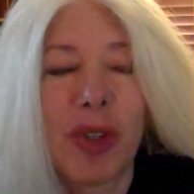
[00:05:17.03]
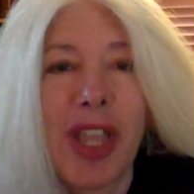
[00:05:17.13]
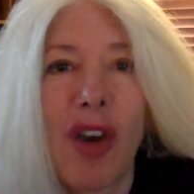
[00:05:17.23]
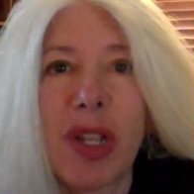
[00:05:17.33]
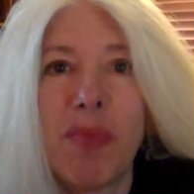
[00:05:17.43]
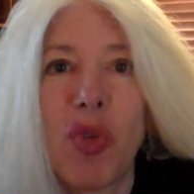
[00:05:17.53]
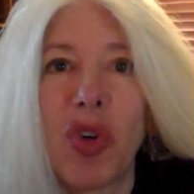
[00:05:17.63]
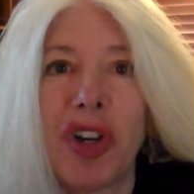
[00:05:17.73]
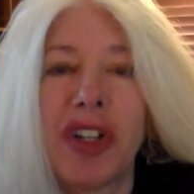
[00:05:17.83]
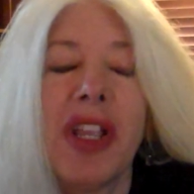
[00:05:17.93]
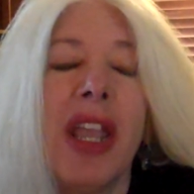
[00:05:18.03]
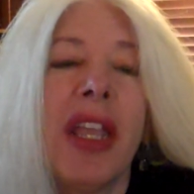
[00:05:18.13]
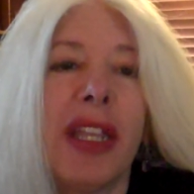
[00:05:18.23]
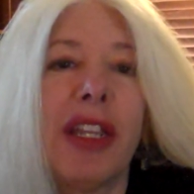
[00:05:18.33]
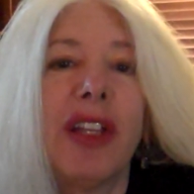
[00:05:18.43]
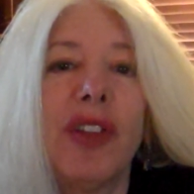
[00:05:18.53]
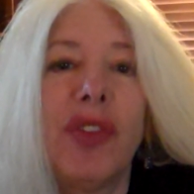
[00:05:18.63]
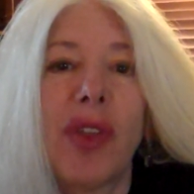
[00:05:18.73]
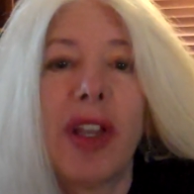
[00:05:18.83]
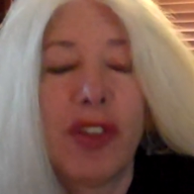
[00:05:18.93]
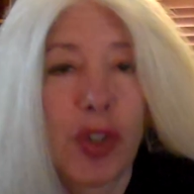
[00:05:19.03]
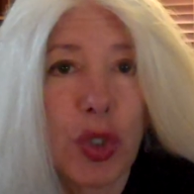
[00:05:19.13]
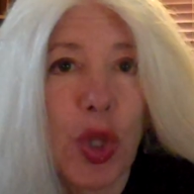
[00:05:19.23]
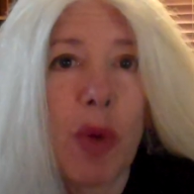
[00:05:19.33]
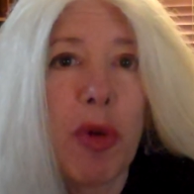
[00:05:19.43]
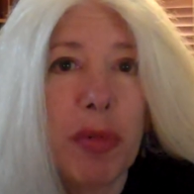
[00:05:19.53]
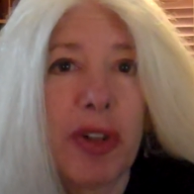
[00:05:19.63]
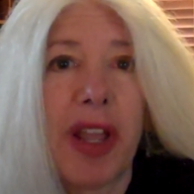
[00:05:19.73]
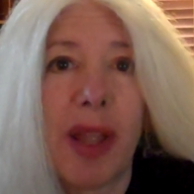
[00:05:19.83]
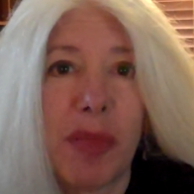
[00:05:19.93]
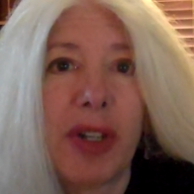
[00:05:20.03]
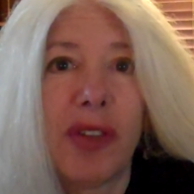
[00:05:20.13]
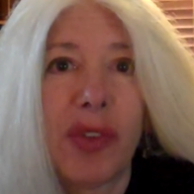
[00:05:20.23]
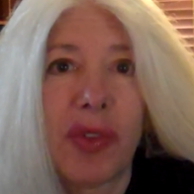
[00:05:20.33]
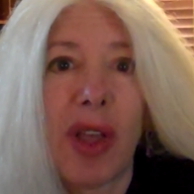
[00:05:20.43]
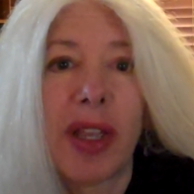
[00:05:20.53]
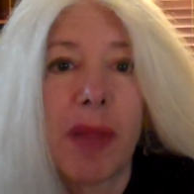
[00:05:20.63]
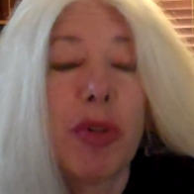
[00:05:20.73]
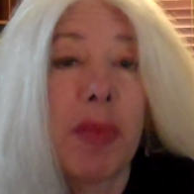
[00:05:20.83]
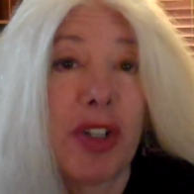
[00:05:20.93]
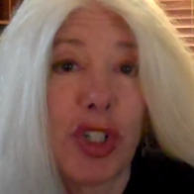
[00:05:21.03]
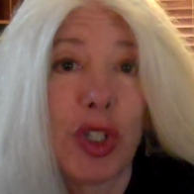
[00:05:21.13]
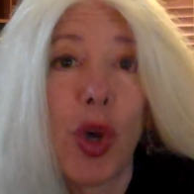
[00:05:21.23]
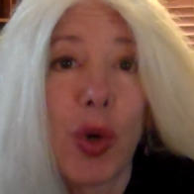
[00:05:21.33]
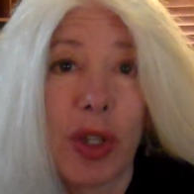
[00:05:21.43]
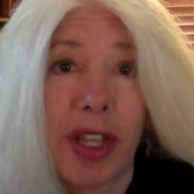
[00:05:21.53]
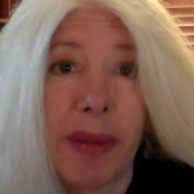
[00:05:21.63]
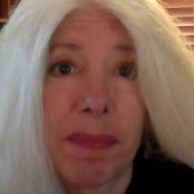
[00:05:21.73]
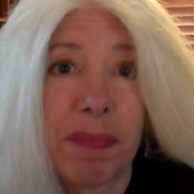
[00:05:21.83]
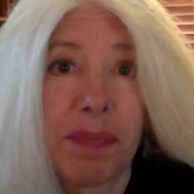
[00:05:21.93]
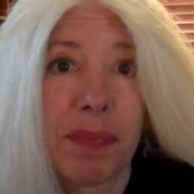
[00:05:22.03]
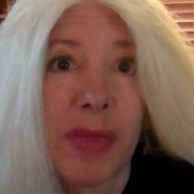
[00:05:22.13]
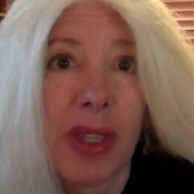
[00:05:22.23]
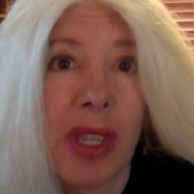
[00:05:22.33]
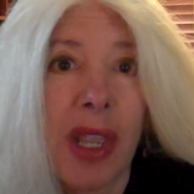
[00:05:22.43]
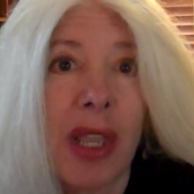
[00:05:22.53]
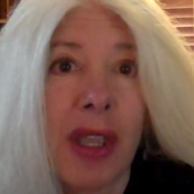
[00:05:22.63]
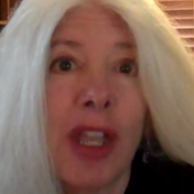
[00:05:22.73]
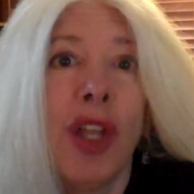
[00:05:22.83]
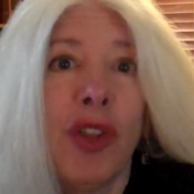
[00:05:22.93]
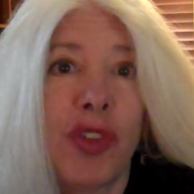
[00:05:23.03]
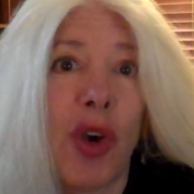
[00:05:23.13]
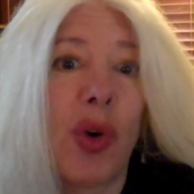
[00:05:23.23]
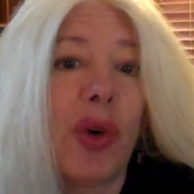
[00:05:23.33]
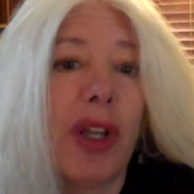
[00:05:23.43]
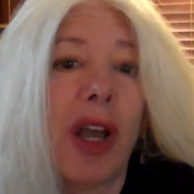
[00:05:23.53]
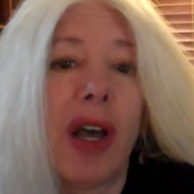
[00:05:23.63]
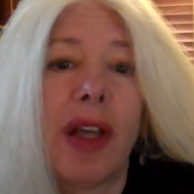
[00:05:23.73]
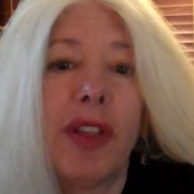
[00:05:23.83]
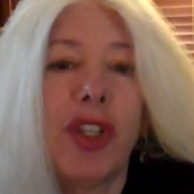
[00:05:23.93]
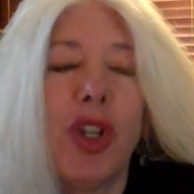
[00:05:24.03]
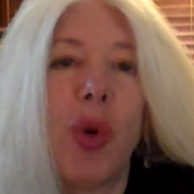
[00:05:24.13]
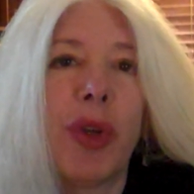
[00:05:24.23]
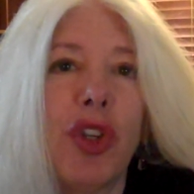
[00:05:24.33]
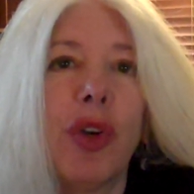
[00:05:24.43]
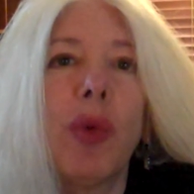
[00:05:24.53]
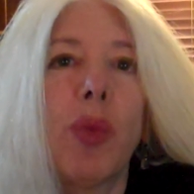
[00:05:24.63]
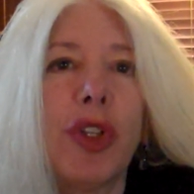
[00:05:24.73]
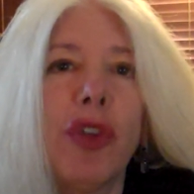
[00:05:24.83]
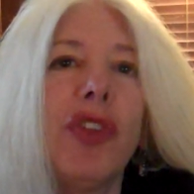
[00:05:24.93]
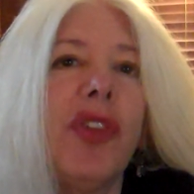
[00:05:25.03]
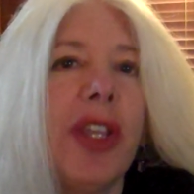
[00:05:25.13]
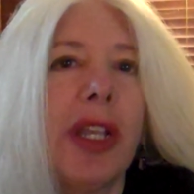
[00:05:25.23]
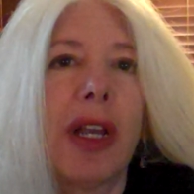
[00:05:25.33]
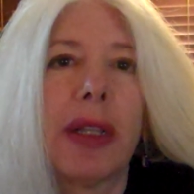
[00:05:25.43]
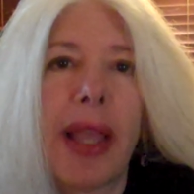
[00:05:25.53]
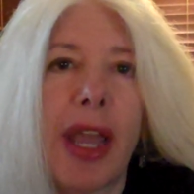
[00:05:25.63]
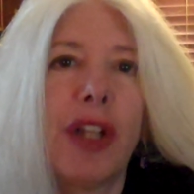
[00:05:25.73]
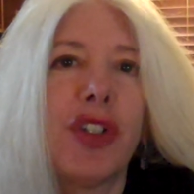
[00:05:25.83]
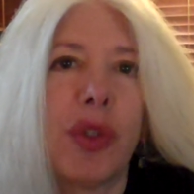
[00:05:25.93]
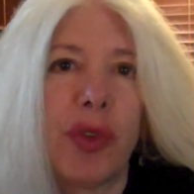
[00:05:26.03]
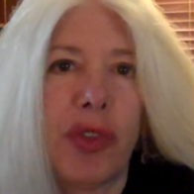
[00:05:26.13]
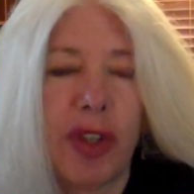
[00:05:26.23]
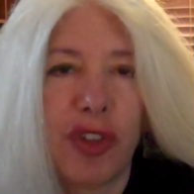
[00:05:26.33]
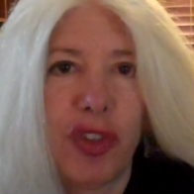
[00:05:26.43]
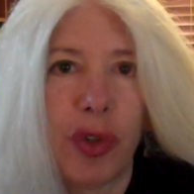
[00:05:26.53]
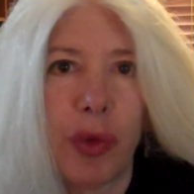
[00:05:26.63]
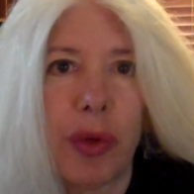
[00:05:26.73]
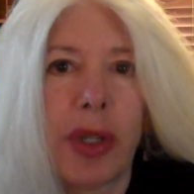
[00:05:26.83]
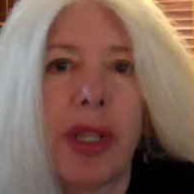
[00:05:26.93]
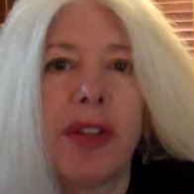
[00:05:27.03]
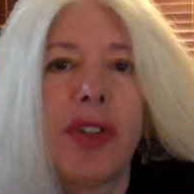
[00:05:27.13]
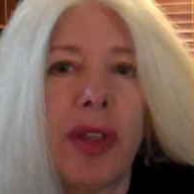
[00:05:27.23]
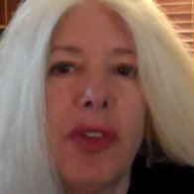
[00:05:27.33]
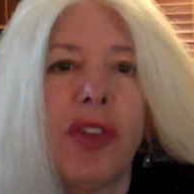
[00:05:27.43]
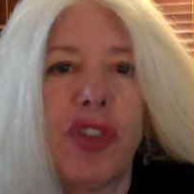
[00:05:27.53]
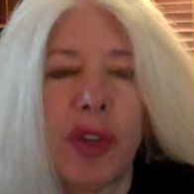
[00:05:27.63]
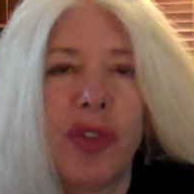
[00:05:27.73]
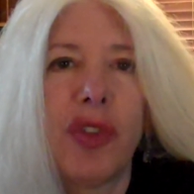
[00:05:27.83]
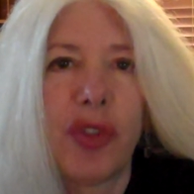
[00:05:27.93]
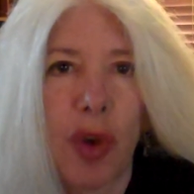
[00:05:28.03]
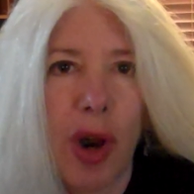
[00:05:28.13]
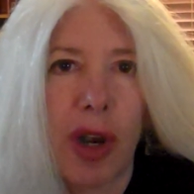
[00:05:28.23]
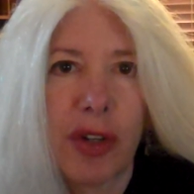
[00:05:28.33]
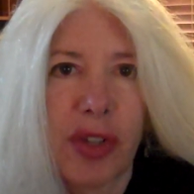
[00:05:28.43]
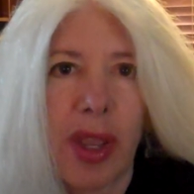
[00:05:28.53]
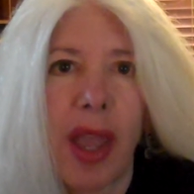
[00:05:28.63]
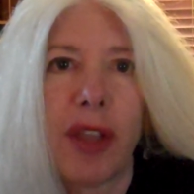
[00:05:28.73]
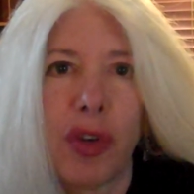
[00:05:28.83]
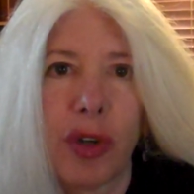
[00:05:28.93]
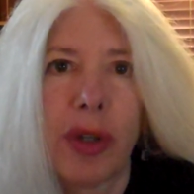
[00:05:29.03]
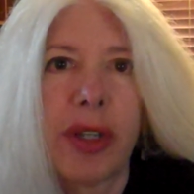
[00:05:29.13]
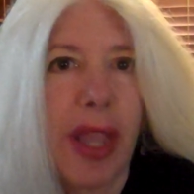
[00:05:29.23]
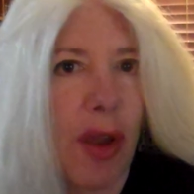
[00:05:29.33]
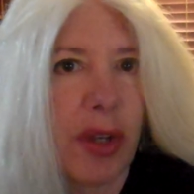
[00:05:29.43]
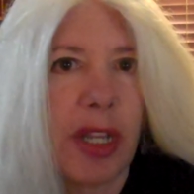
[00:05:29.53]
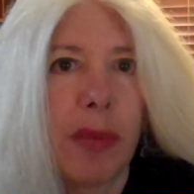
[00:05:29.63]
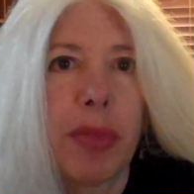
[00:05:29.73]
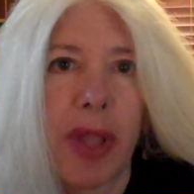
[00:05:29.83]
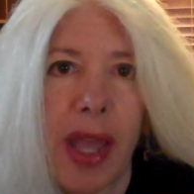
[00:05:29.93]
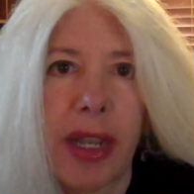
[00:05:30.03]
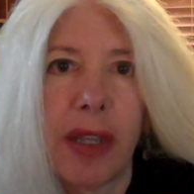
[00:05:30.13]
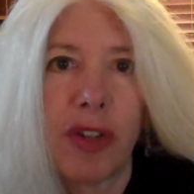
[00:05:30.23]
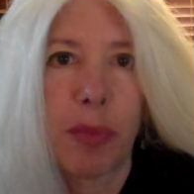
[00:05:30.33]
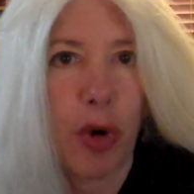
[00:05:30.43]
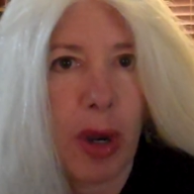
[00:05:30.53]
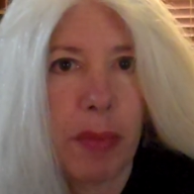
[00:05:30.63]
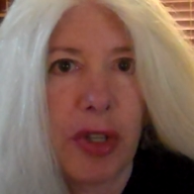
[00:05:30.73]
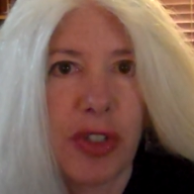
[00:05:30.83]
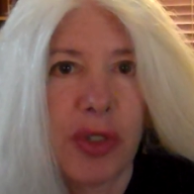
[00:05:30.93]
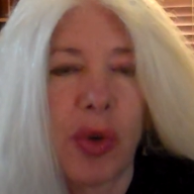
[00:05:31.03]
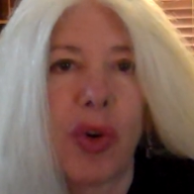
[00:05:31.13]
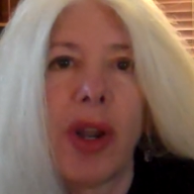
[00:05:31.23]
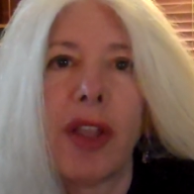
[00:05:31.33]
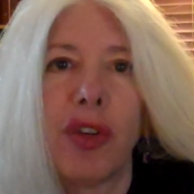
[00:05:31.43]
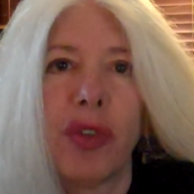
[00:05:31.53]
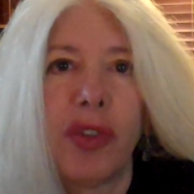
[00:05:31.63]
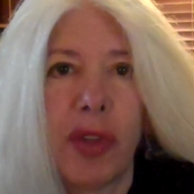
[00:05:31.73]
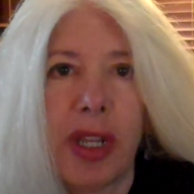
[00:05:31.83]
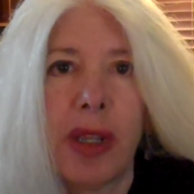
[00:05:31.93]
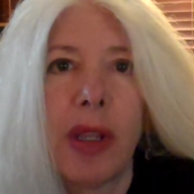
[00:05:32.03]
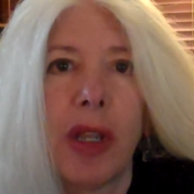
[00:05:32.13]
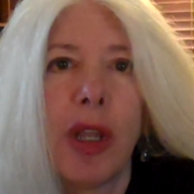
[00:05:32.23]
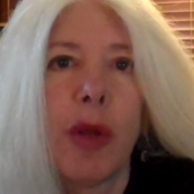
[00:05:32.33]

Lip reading: county board. It's a global plan, but it's implemented locally. So, when you're seeing a land use issue, it doesn't just start at your county planning department or at your city